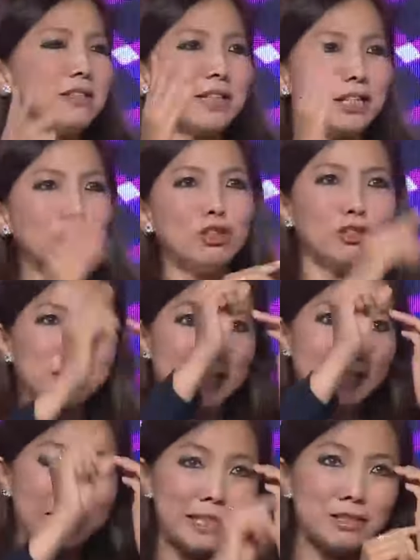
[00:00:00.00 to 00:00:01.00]
Then you look
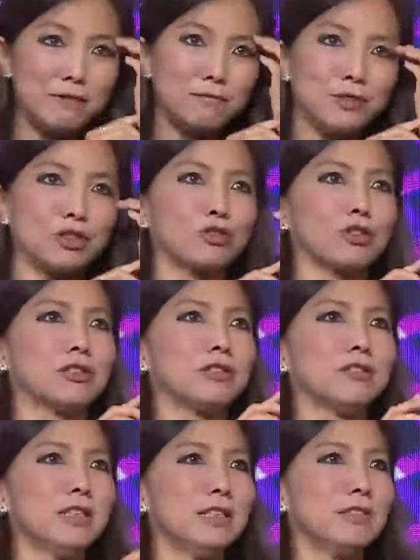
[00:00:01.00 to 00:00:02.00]
at the
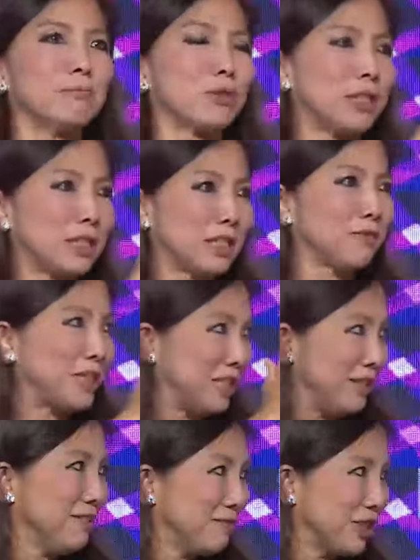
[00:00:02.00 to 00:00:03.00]
individual
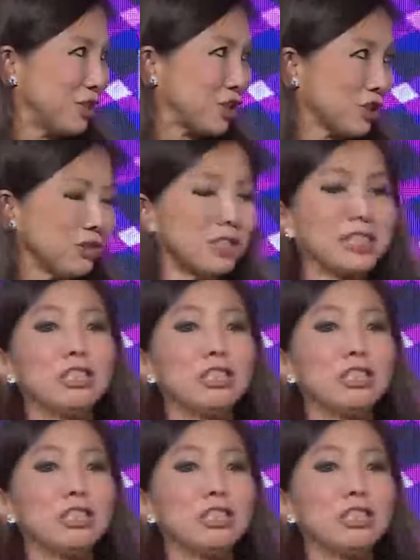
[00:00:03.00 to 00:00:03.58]
productivity ratios.